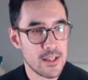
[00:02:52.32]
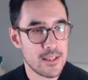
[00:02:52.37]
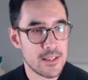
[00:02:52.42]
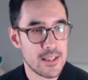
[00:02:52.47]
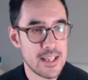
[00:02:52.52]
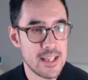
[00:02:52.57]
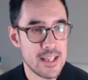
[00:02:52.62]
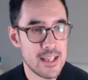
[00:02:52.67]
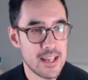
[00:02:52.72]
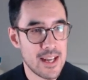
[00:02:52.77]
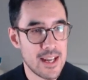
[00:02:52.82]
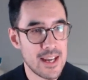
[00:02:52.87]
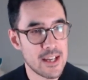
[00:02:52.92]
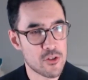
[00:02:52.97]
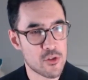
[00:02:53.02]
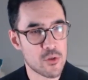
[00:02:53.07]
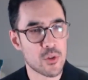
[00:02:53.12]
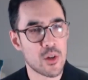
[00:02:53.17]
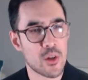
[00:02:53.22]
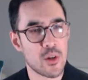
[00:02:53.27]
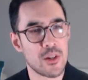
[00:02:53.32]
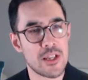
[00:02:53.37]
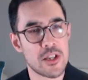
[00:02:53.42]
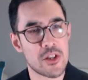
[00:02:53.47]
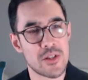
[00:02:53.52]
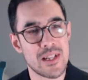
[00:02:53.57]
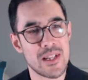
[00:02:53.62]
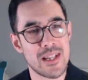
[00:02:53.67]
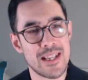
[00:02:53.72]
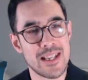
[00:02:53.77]
The Electoral
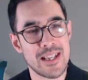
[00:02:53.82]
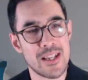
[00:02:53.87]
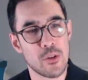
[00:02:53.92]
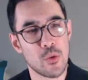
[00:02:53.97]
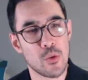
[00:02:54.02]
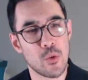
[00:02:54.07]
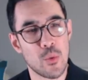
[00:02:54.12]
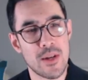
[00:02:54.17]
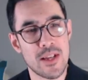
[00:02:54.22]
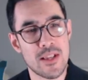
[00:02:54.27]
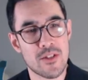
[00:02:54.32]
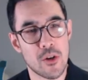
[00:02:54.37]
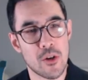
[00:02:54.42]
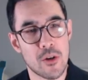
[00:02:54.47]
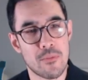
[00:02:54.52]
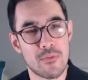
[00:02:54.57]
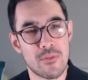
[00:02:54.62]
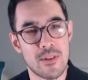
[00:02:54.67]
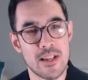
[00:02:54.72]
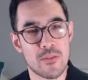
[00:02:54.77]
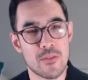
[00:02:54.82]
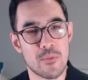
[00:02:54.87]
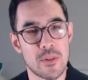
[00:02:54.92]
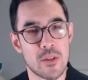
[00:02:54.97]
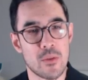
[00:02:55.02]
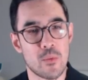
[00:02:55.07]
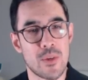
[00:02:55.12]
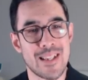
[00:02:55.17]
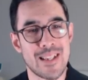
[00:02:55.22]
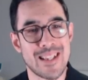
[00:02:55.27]
College nearly always operates
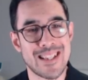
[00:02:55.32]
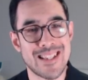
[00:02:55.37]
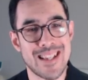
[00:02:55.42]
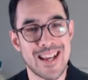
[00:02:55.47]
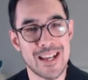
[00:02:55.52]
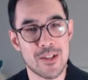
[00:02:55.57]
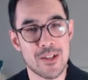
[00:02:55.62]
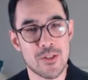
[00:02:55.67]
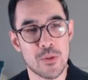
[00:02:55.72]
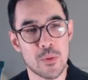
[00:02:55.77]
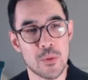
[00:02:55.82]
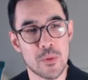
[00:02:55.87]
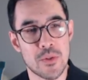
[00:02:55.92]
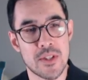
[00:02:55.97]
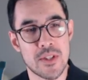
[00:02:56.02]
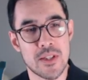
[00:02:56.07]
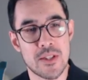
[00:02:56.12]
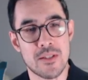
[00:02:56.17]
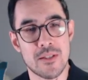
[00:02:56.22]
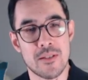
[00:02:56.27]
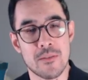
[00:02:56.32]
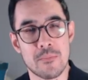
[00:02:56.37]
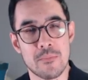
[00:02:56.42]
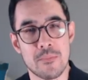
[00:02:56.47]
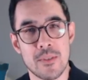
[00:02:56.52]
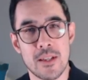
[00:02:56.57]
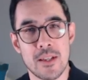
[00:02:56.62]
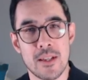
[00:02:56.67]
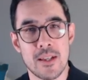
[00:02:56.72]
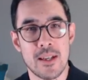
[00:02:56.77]
with a winner-takes-all
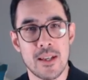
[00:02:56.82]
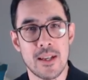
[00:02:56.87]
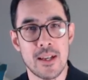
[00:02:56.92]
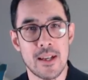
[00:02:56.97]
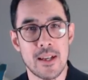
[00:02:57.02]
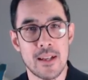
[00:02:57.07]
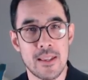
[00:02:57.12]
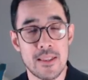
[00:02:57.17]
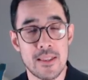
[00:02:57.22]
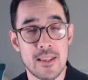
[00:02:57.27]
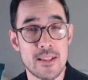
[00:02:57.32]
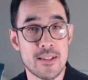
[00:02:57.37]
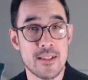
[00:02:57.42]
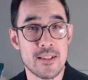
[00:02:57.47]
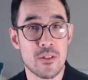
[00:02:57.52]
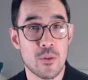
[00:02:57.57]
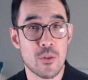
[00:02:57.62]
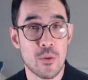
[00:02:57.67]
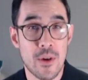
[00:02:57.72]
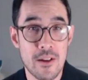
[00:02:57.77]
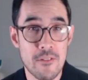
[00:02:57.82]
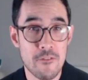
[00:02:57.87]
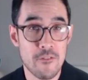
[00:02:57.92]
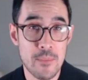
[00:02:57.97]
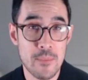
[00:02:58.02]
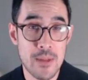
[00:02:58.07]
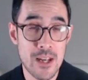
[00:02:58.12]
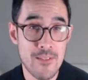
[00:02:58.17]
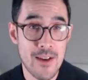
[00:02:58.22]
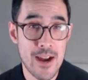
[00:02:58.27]
system. And this is quite
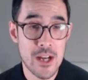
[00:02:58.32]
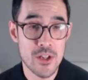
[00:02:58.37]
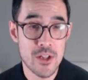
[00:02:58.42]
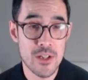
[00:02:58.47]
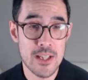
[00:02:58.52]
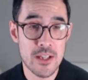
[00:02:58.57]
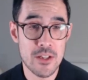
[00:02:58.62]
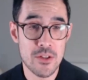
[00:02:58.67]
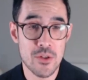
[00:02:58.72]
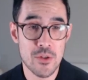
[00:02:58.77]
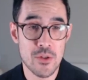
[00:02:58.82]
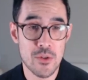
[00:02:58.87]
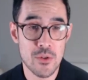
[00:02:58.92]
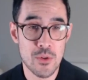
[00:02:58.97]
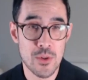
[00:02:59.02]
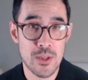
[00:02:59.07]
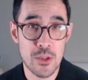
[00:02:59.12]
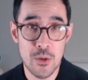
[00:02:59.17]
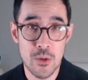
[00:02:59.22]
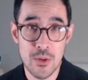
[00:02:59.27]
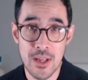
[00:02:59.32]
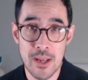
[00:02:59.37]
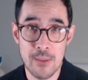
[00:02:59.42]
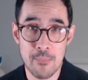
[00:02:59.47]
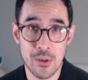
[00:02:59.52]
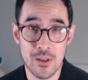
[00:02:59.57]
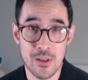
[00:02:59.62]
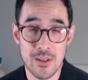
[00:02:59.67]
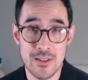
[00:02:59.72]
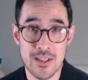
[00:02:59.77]
familiar actually to, in U K
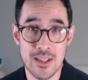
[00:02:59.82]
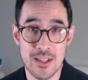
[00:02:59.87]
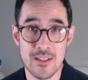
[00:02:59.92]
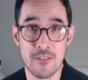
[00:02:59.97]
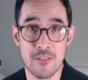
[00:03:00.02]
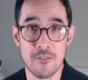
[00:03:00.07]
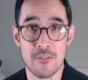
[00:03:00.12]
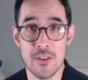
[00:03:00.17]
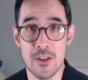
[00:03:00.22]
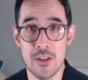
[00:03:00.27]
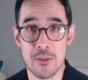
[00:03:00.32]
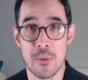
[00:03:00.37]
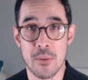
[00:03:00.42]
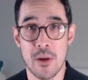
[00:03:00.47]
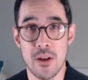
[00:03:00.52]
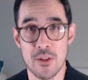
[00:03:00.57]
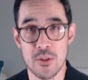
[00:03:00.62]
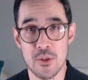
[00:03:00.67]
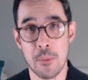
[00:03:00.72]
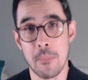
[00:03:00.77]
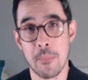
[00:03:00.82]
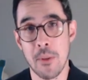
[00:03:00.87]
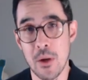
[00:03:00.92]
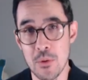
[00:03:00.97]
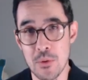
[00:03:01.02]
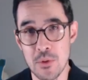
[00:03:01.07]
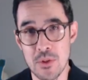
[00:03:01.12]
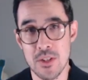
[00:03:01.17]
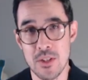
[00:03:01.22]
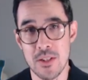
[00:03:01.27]
politics, the first past the
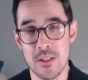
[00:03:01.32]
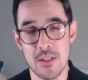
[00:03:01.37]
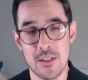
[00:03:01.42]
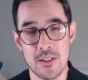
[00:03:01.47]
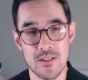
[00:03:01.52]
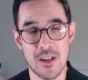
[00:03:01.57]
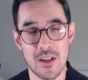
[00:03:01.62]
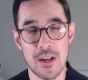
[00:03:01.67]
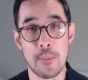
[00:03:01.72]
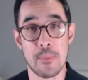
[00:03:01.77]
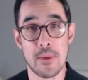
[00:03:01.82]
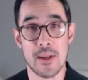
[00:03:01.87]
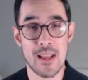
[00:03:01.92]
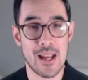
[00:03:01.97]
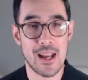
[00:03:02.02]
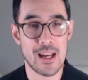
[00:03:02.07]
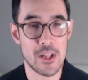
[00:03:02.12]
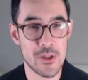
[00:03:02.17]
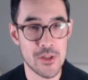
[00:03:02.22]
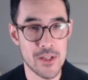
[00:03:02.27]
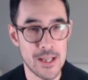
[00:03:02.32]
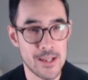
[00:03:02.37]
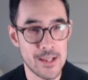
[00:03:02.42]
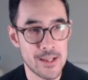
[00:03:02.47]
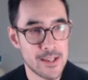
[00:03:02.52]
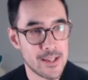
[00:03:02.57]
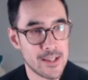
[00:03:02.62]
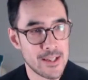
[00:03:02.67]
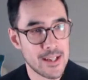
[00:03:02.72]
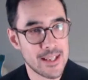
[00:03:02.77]
post type analogy,
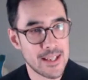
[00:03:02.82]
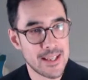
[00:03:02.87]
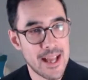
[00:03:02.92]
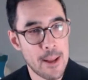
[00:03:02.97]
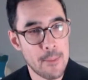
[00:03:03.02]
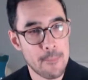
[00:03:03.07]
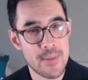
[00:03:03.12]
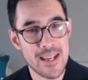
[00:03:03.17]
and that